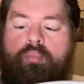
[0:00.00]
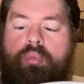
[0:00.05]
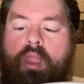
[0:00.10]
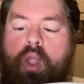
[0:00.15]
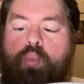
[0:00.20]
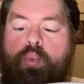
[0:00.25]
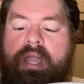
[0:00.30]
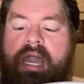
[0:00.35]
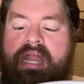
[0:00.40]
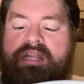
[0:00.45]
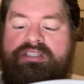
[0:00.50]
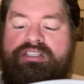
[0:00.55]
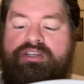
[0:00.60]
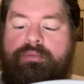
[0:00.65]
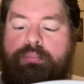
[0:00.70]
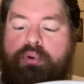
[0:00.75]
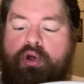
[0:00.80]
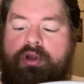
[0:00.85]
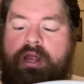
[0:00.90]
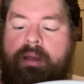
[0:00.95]
we got to
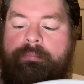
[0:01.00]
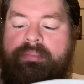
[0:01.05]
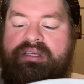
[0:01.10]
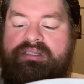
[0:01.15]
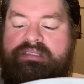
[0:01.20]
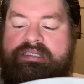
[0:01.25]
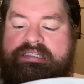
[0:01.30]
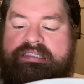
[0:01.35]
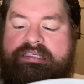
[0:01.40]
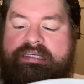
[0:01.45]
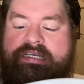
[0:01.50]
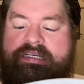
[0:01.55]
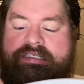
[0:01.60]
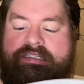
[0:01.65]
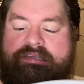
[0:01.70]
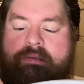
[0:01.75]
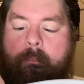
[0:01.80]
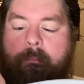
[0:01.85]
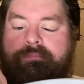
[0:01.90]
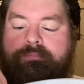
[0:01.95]
support our
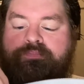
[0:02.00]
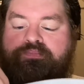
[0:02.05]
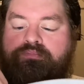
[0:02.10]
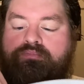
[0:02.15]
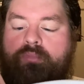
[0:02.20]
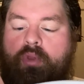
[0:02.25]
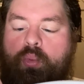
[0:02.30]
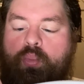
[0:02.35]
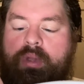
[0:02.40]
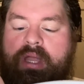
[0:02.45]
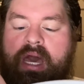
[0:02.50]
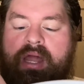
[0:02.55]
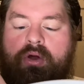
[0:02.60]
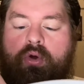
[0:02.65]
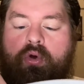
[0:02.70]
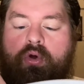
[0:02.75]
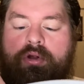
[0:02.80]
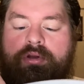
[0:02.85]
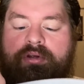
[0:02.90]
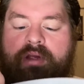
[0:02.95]
businesses. We got to
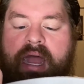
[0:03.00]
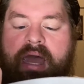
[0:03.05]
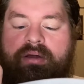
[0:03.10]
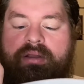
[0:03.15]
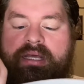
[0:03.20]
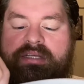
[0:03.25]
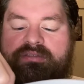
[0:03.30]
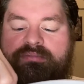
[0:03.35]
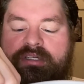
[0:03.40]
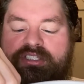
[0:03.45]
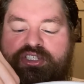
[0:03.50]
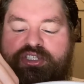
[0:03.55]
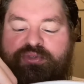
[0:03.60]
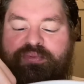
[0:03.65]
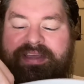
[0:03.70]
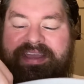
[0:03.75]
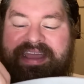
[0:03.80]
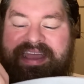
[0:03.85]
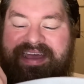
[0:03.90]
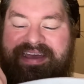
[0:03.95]
order out as much as
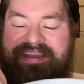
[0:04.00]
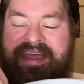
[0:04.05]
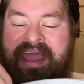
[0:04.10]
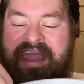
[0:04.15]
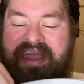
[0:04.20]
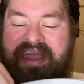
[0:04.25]
we can,